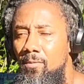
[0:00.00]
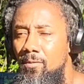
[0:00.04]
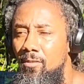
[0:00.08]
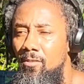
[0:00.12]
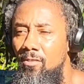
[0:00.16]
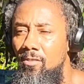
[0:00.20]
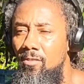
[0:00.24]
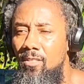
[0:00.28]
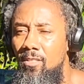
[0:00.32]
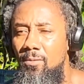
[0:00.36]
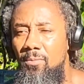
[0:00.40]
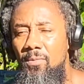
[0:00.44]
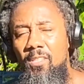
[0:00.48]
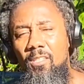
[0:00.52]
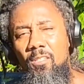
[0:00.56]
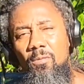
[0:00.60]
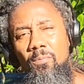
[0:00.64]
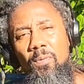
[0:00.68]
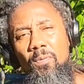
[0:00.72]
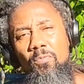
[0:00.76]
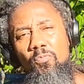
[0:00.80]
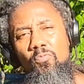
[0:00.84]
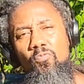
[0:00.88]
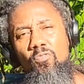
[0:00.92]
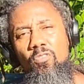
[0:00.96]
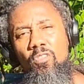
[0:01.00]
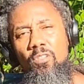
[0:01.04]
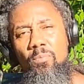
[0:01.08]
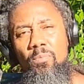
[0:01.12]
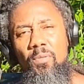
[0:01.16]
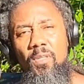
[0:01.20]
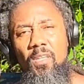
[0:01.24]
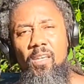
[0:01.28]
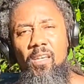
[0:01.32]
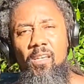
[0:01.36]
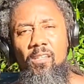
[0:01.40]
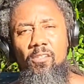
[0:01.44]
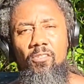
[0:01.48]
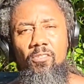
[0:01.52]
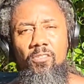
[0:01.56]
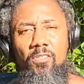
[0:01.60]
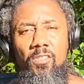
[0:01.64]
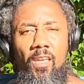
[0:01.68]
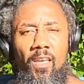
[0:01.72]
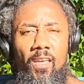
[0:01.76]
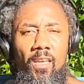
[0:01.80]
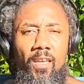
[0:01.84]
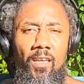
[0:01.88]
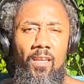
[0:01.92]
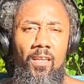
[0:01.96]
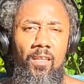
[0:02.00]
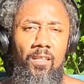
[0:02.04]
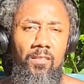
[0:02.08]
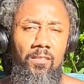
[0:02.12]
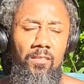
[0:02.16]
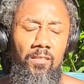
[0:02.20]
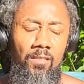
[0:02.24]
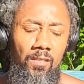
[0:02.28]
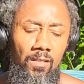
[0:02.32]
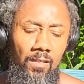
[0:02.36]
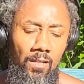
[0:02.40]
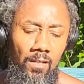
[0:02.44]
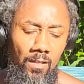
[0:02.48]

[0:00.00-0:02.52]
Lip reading: You know what I mean? People want to be entertained.